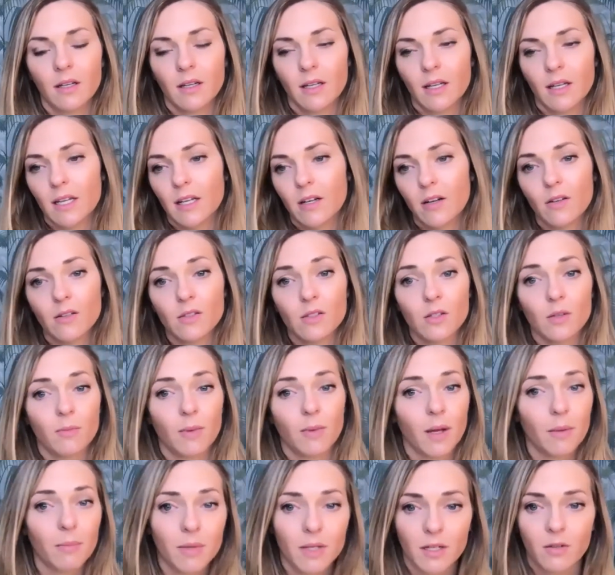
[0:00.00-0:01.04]
it also
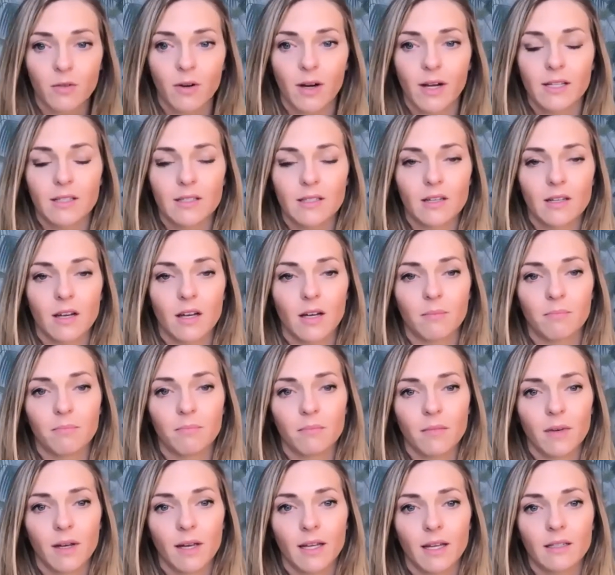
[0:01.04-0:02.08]
might be a great time.
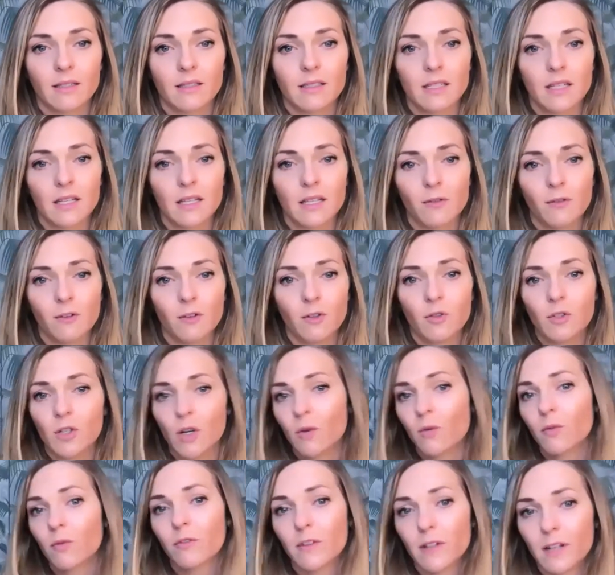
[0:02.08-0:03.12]
And if you
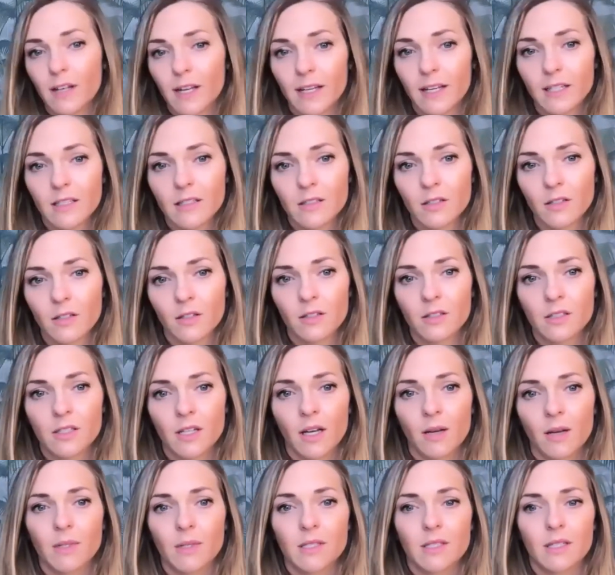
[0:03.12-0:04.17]
don't feel like it's a good
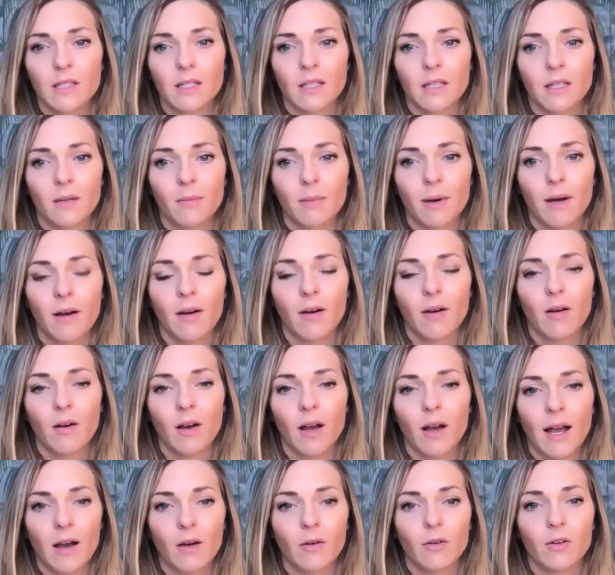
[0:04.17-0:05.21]
time, it's thinking about
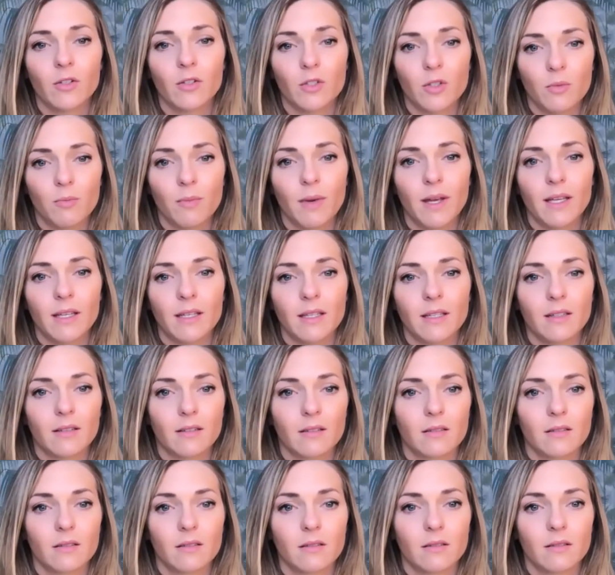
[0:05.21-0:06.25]
how could you make it
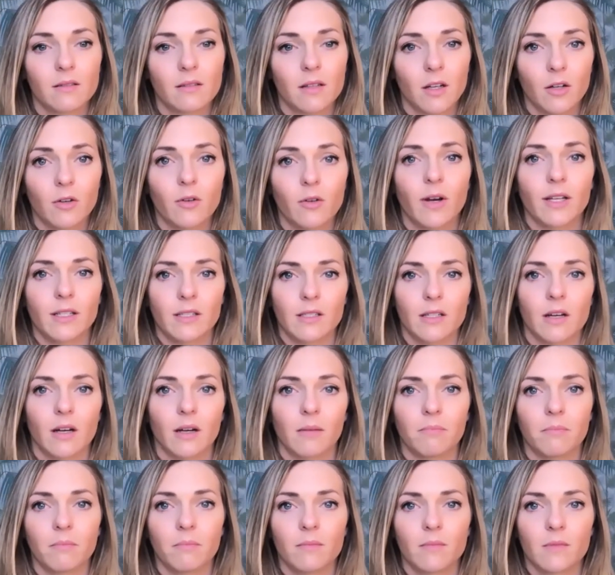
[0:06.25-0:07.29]
a great
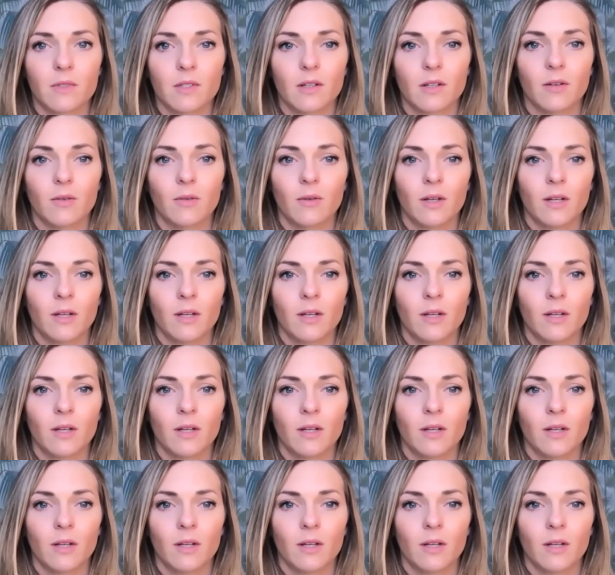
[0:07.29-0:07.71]
time. So